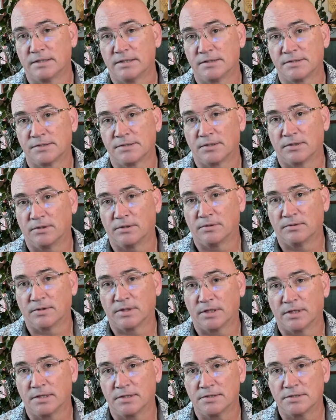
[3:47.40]
So we're
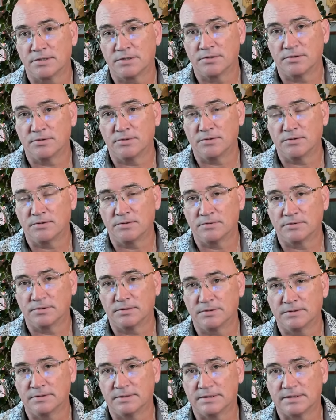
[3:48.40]
going to
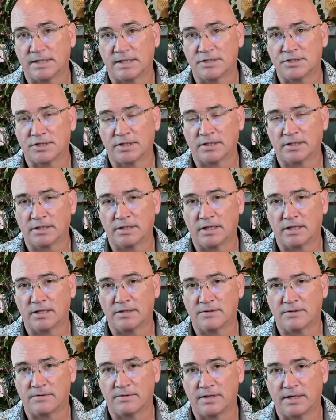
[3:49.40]
touch on a lot of
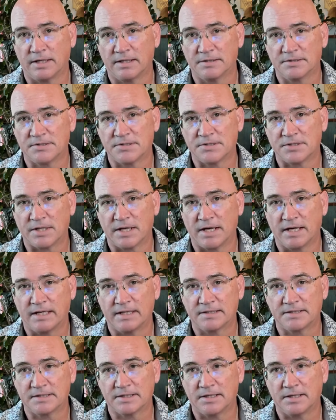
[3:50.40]
the things
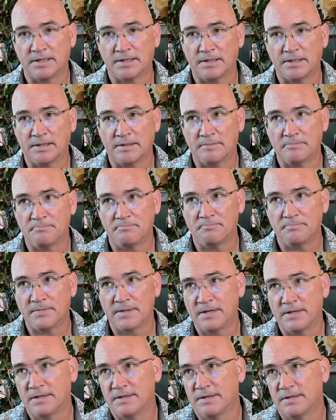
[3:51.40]
that um,
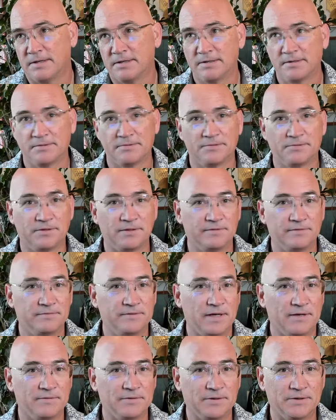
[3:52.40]
we've
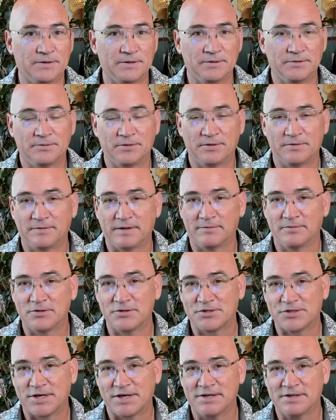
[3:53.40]
never we've never
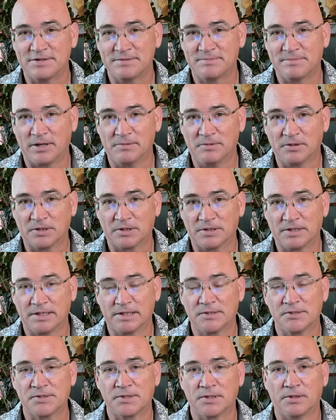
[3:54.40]
shared
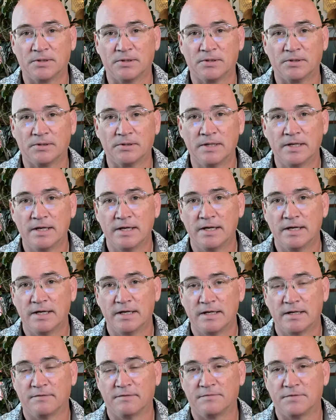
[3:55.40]
publicly. So
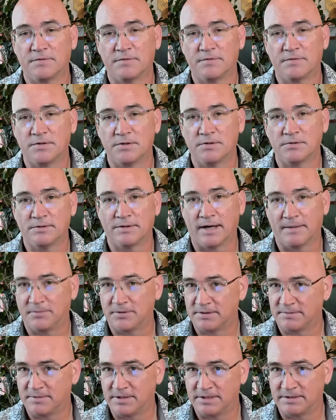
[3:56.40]
if you
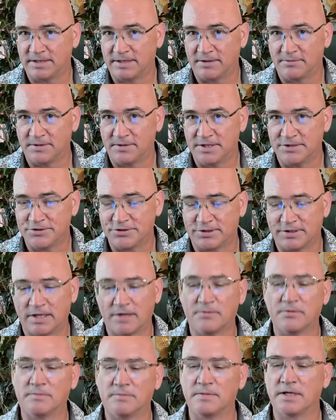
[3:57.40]
happen to be in that region,
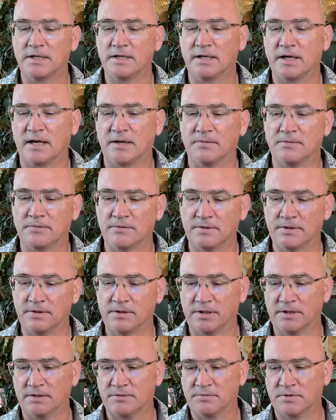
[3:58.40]
that will be a
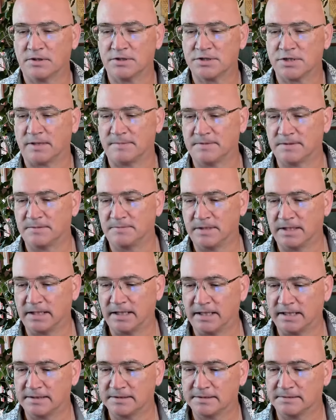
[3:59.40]
really good workshop to be
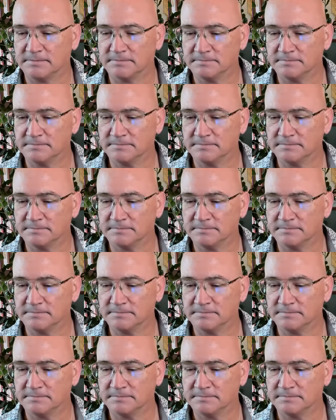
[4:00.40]
at.